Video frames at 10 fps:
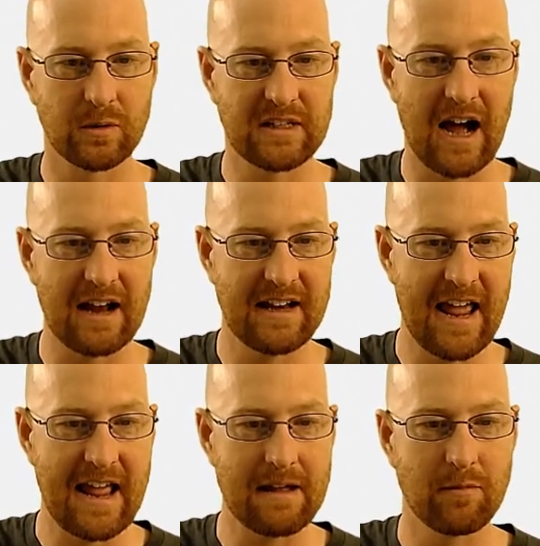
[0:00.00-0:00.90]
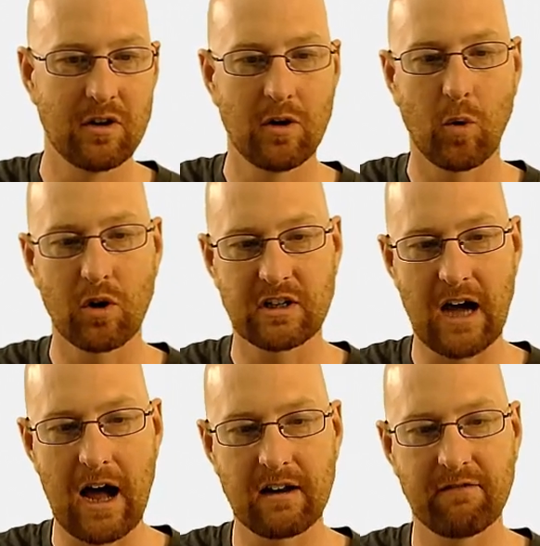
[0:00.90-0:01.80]
So dot name or
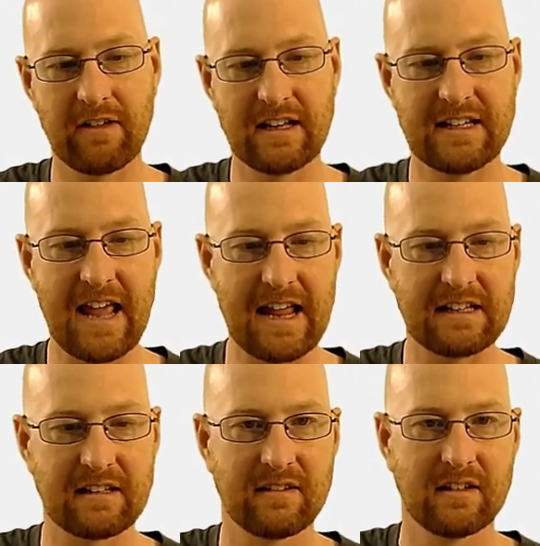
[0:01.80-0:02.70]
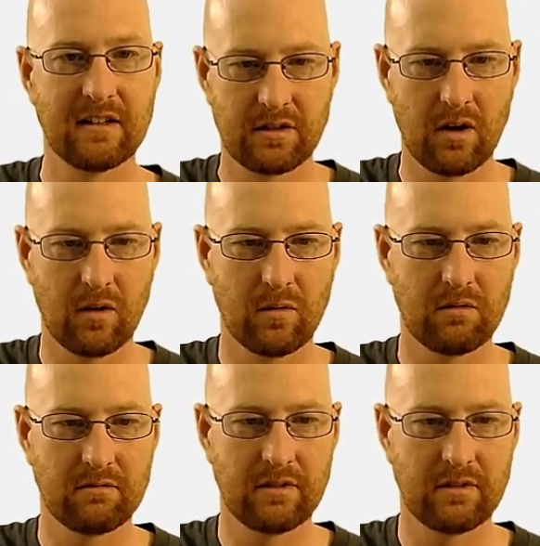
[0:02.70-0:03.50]
dot event date. So,